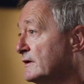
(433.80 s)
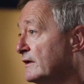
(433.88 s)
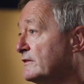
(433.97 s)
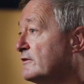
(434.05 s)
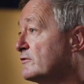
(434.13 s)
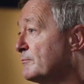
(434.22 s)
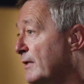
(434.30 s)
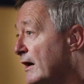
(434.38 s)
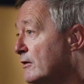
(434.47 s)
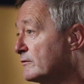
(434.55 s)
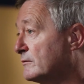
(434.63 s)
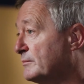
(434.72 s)
And these are
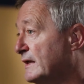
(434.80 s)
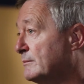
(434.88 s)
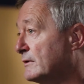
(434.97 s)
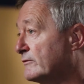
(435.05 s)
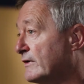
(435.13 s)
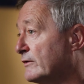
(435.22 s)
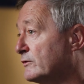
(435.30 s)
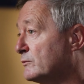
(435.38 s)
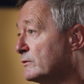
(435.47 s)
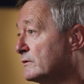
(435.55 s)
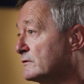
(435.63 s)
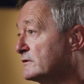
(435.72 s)
powerful people around the
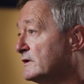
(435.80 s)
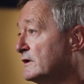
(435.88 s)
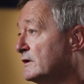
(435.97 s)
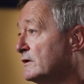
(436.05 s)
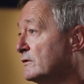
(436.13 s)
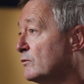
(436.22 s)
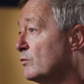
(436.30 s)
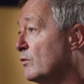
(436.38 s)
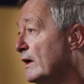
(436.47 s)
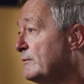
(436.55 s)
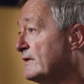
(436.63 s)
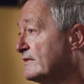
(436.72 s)
world.
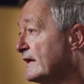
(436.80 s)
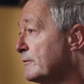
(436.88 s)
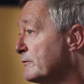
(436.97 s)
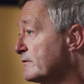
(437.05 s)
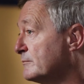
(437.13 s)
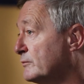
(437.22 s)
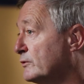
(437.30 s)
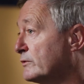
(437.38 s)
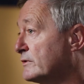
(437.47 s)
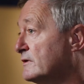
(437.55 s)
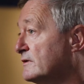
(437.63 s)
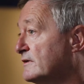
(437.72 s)
Why we think it was
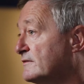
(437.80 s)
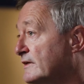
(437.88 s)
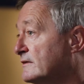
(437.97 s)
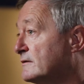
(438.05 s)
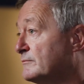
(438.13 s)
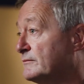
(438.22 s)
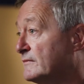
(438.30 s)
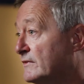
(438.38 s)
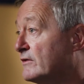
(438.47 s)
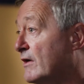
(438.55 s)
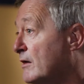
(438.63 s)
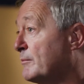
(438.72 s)
important is that
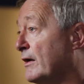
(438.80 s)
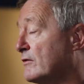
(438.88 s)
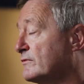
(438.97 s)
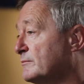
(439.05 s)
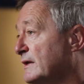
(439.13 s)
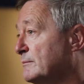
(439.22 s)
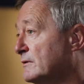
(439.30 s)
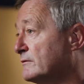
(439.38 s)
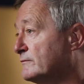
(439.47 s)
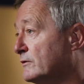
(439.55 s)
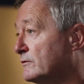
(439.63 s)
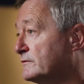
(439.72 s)
there are powerful people
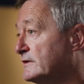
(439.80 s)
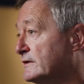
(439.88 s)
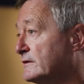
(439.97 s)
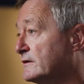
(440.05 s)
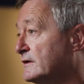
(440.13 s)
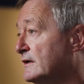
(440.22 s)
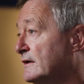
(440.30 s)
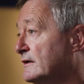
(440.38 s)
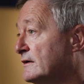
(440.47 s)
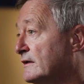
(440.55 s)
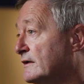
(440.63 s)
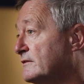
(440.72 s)
involved here.
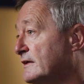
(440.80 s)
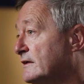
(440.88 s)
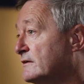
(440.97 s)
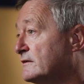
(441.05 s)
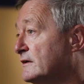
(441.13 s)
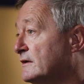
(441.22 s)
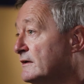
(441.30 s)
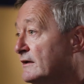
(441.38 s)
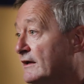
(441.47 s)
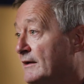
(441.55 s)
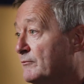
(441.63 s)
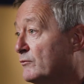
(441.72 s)
And I think
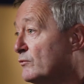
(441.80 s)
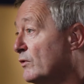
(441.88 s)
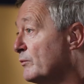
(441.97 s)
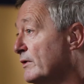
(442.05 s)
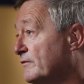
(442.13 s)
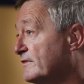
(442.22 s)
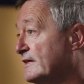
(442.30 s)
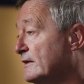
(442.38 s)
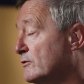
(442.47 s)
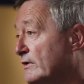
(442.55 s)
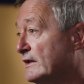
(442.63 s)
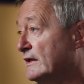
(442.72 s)
what we've seen
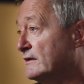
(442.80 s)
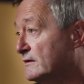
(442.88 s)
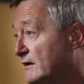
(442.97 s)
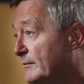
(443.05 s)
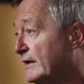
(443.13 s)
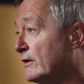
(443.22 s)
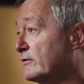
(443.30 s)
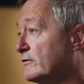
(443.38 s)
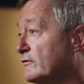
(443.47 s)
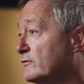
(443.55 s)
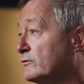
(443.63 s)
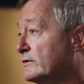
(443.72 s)
already coming out of
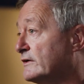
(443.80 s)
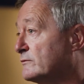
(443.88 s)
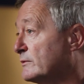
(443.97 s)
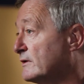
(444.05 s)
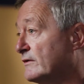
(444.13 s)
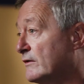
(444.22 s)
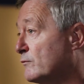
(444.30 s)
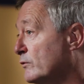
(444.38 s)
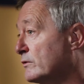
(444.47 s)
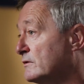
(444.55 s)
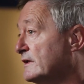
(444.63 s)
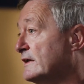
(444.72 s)
the stories, we have
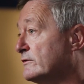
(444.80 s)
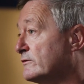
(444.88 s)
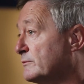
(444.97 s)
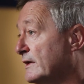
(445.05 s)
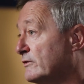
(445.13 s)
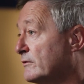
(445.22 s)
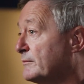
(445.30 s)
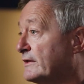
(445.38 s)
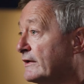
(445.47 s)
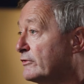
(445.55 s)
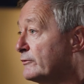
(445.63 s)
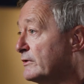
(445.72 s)
world leaders, we had something
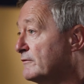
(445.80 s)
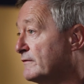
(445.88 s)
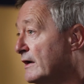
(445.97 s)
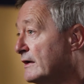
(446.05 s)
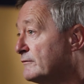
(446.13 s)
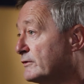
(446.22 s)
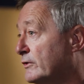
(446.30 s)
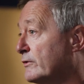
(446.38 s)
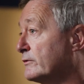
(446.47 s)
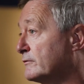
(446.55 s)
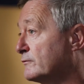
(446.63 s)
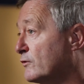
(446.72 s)
like 35
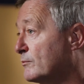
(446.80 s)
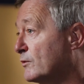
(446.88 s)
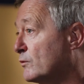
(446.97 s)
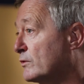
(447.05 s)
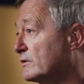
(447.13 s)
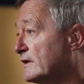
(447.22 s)
current and former world